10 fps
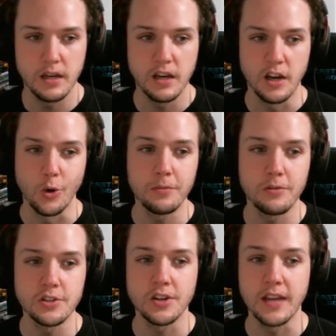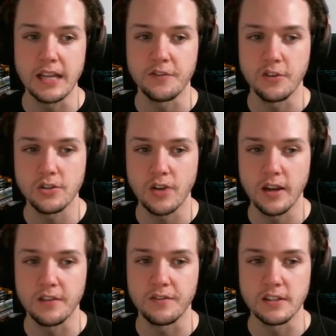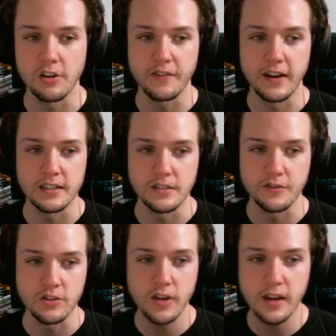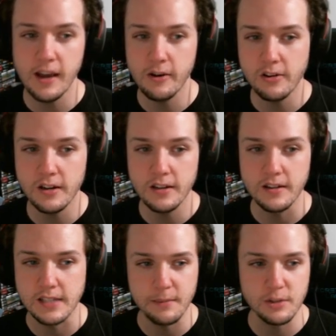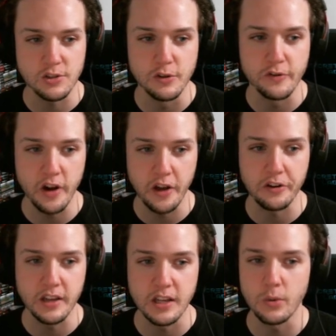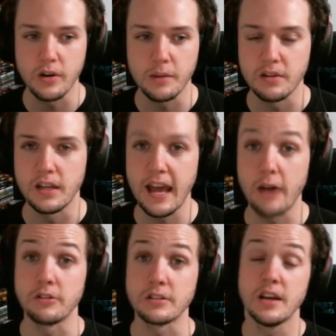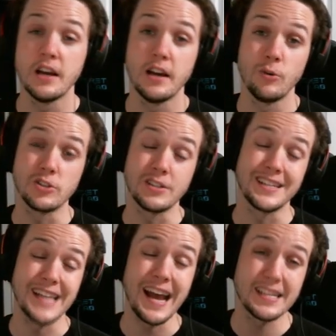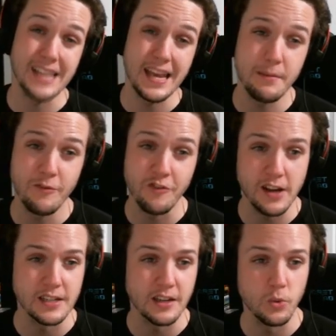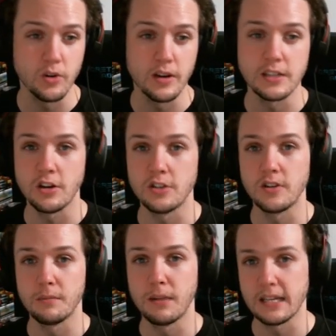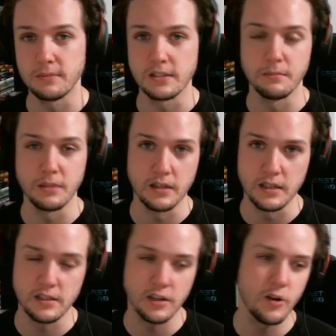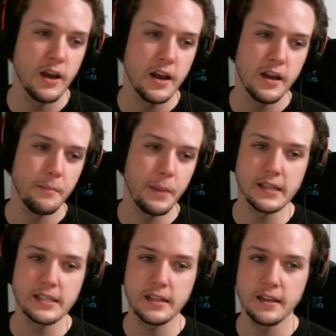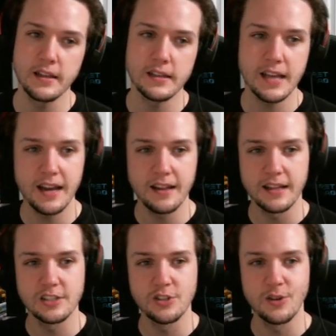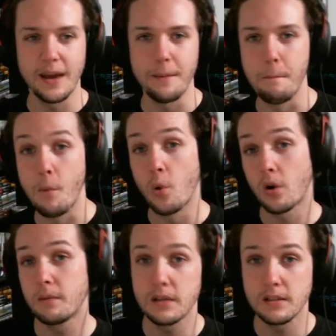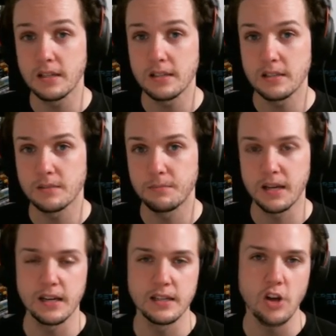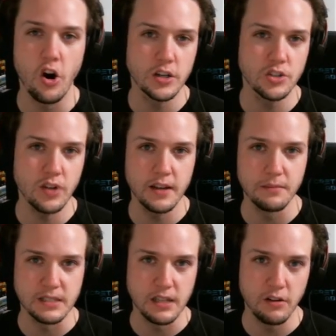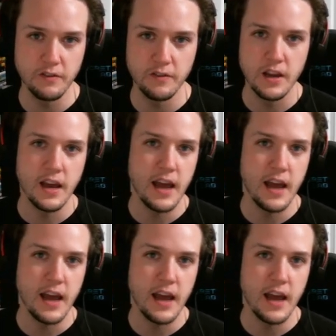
equipped creature gains first strike if this artifact has a first strike counter on it. The same is true for other keyword ability counters, which is the exact same phrasing and wording as Andre the Blacksmith's ability. So basically, this kind of lets you get more abilities, because Andre himself has